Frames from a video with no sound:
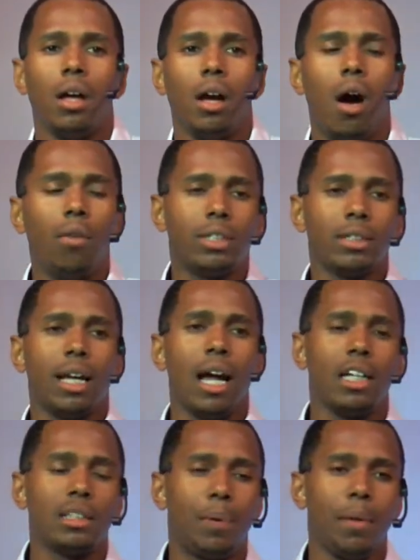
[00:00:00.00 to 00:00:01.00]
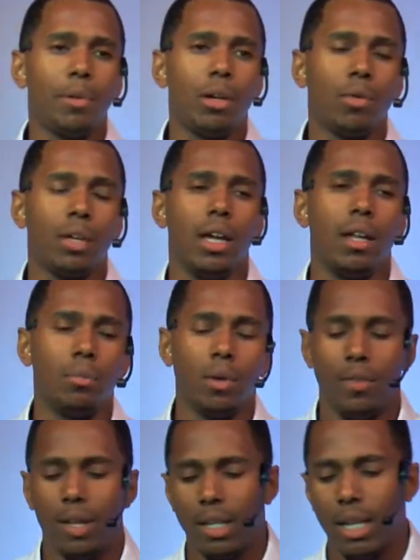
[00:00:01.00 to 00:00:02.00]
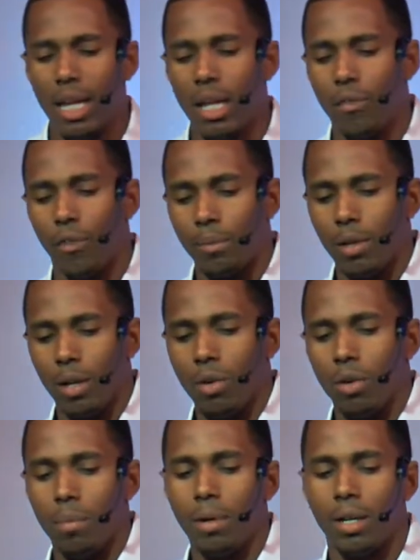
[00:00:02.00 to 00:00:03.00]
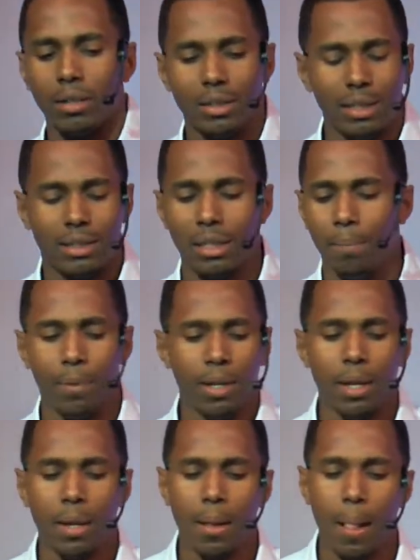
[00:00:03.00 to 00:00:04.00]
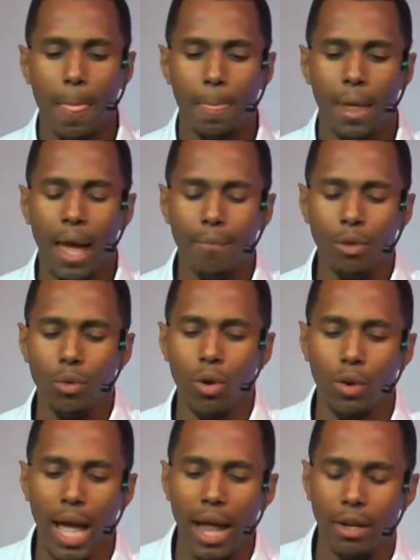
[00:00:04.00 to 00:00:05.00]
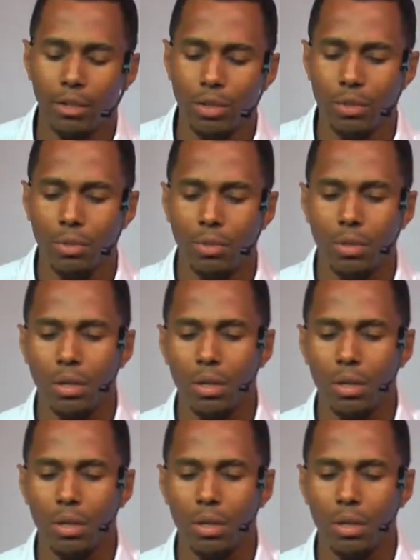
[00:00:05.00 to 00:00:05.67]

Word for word: Oftentimes people don't get what they need from the Lord because they simply have the wrong attitude.